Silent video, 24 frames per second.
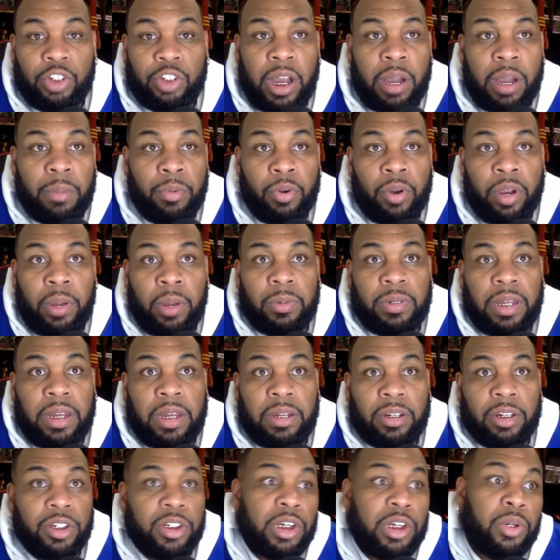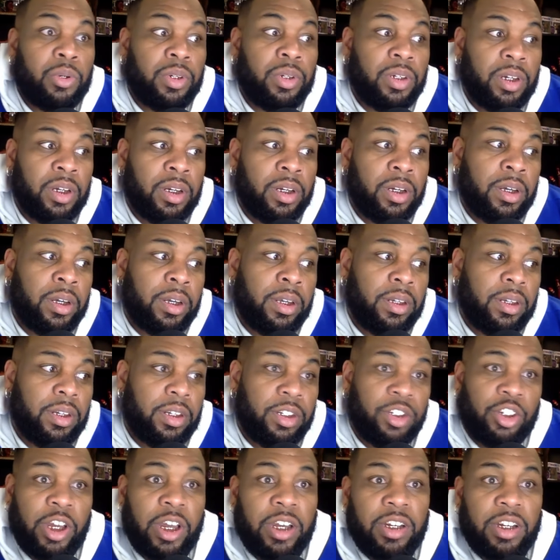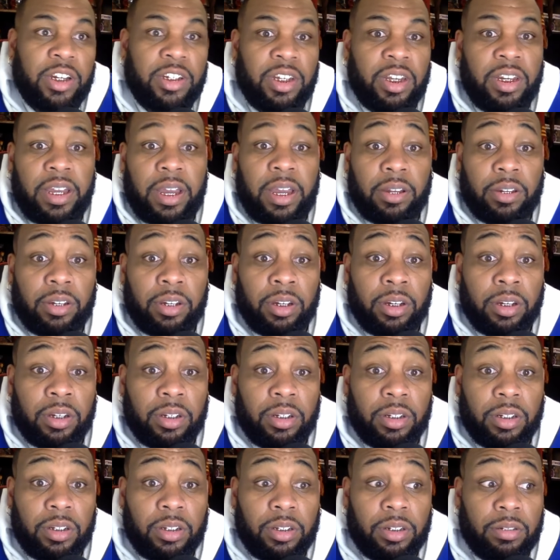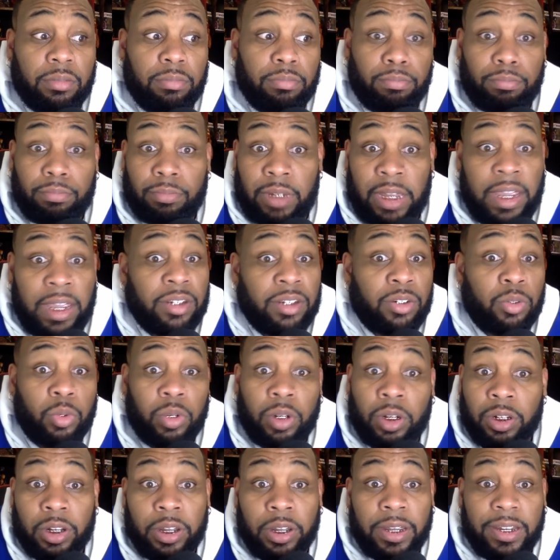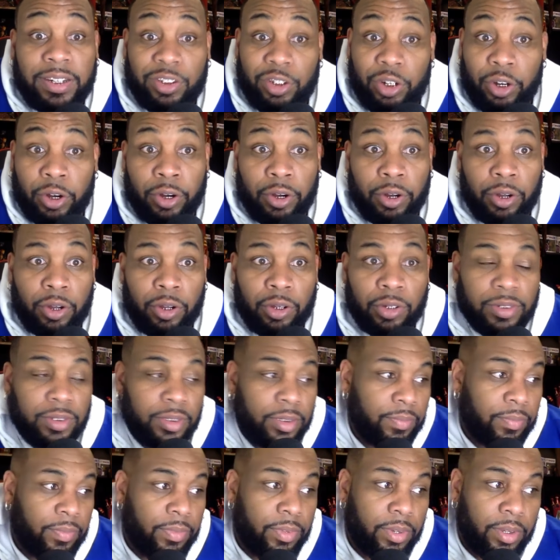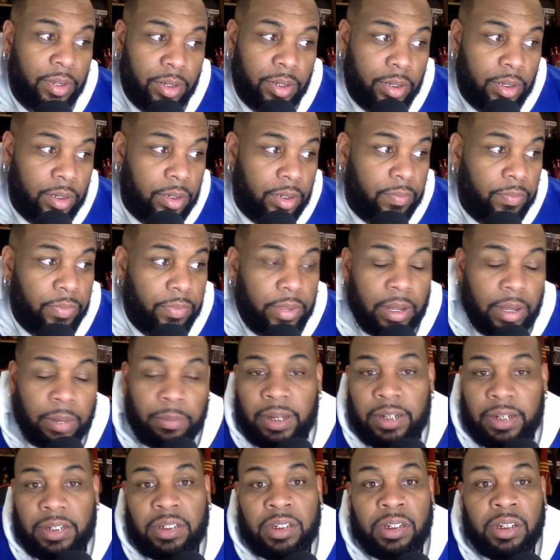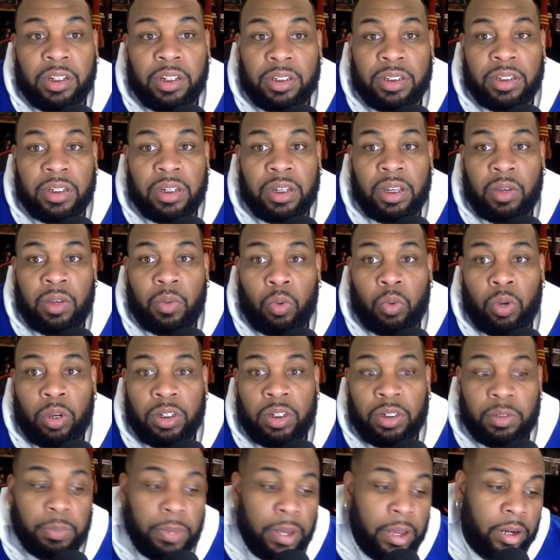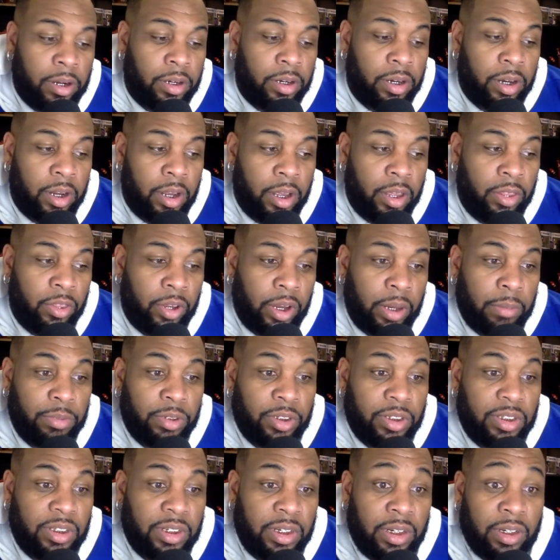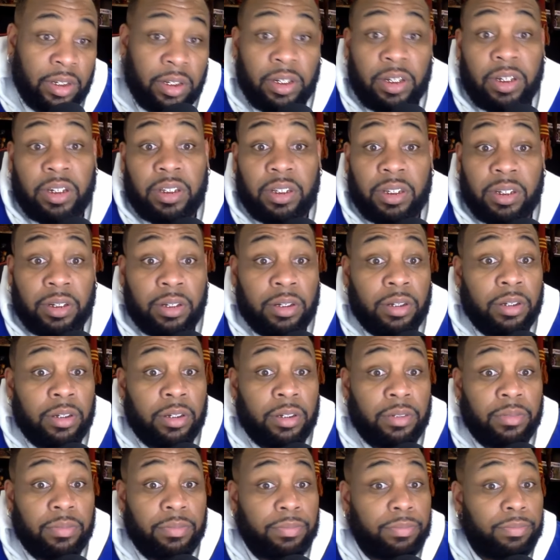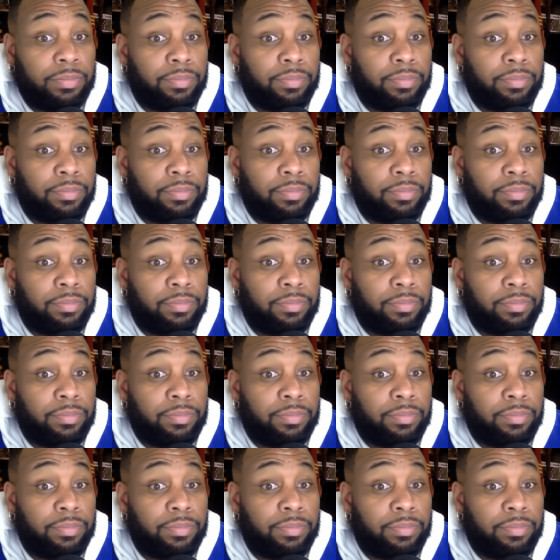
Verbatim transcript: Ja Morant was out there toting the gun and Josh Giddey out there dancing with underage girls. I'm not sitting there saying one is better than the other. I'm just saying look at the